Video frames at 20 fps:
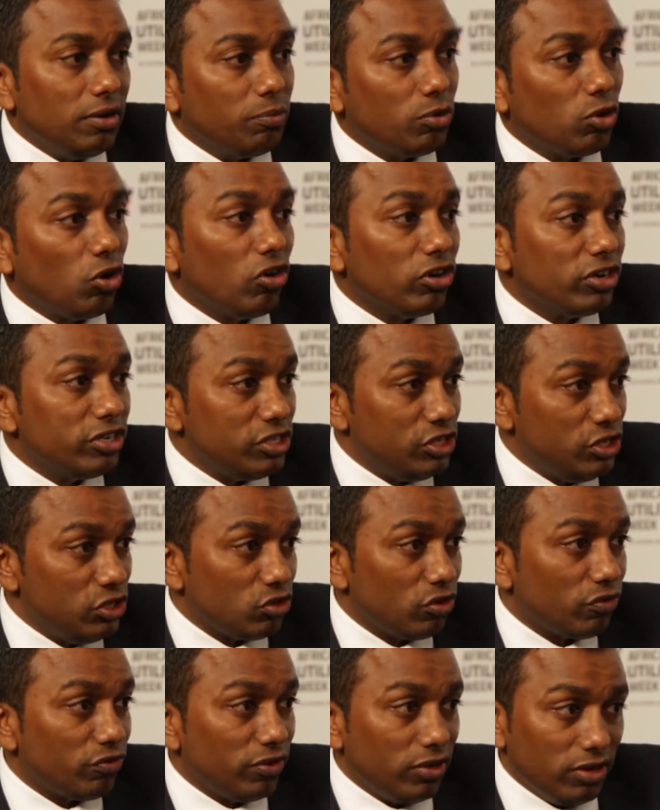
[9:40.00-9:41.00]

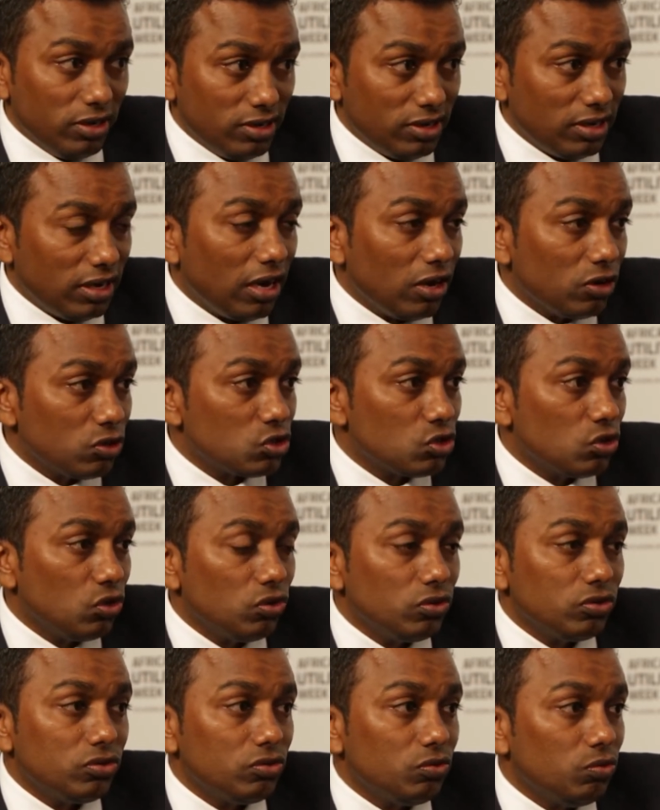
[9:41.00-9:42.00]
priorities of a
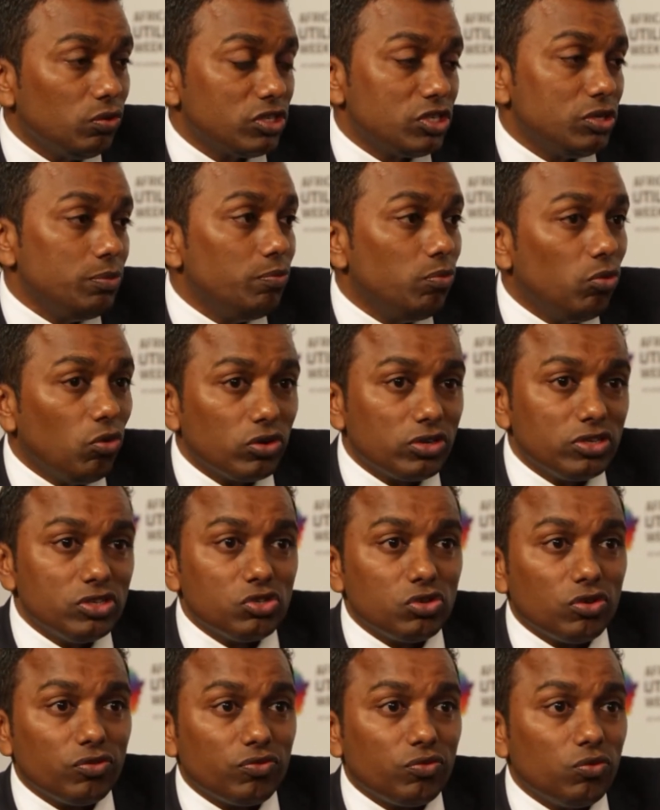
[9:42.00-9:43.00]
household, what's
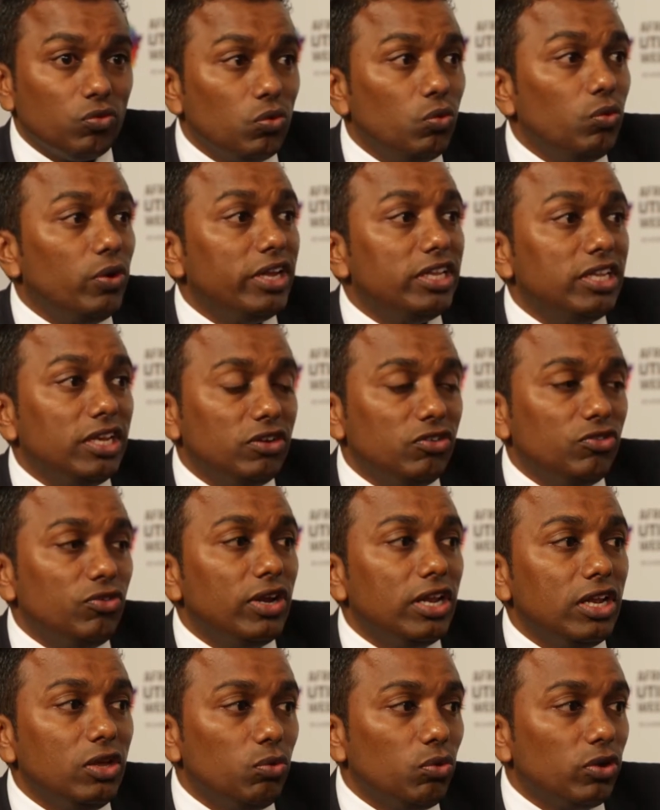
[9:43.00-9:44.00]
important of where they
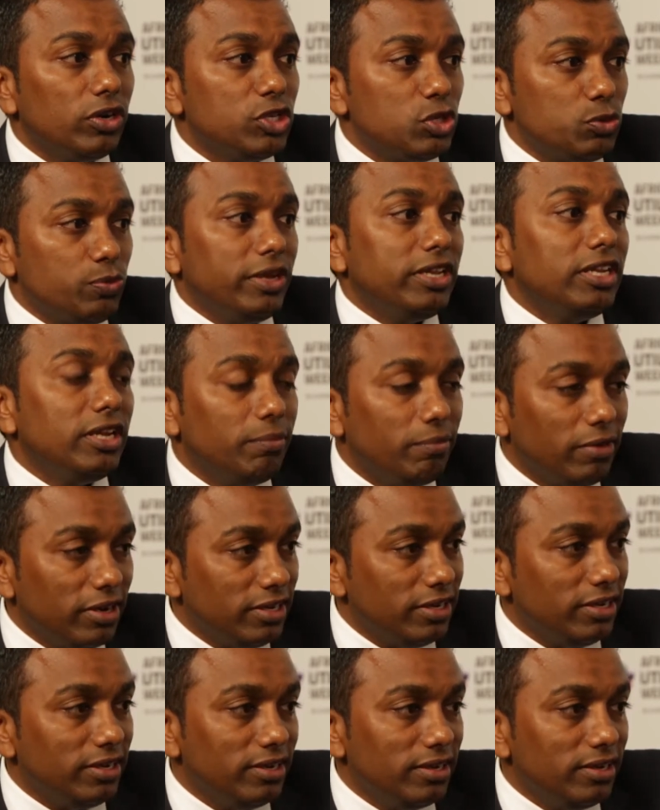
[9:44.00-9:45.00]
really want to spend their
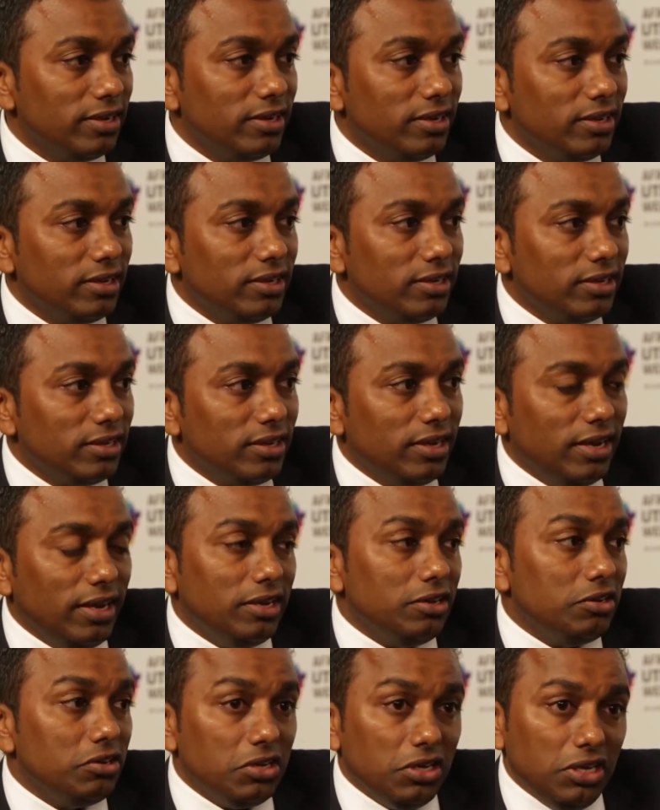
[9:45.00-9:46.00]
money.
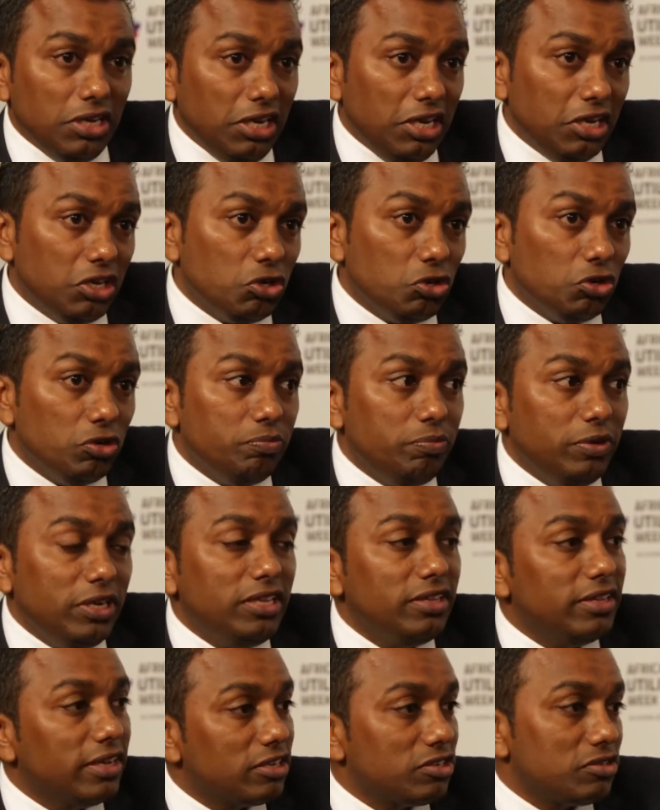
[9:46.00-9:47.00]
And it could
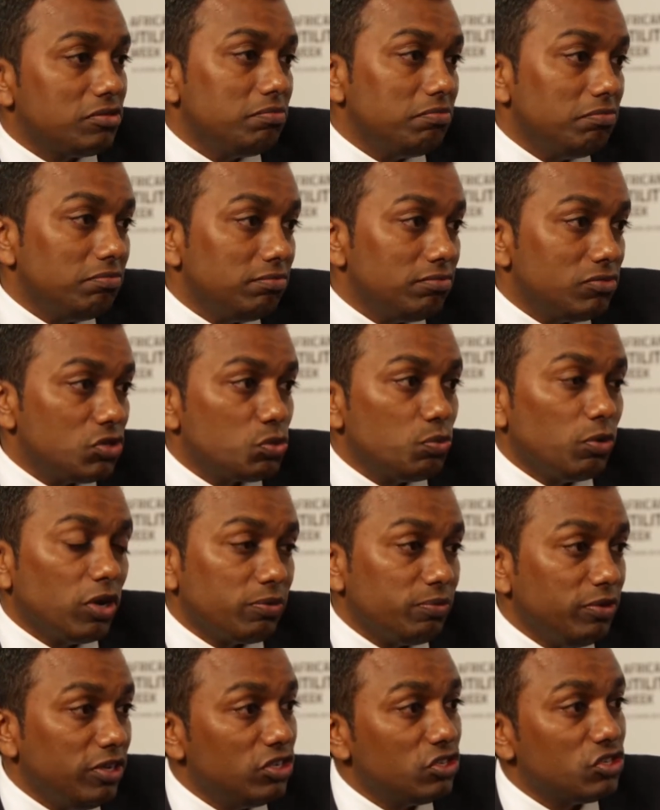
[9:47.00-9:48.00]
be that
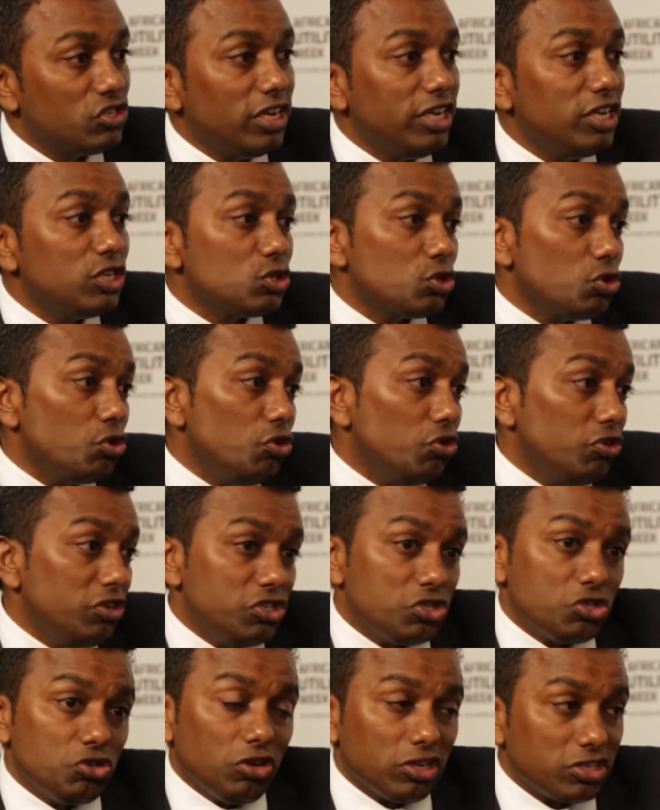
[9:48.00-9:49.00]
smart meters is or
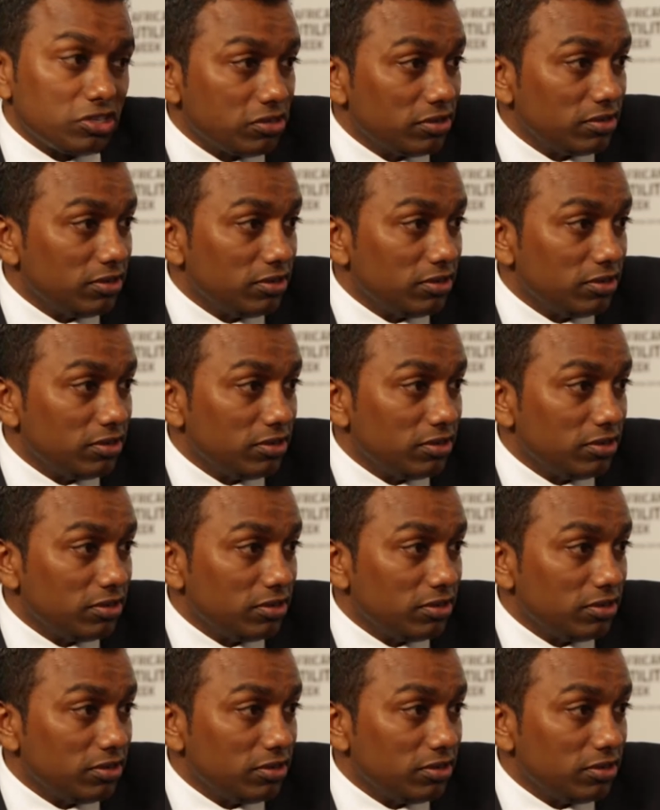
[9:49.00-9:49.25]
is not.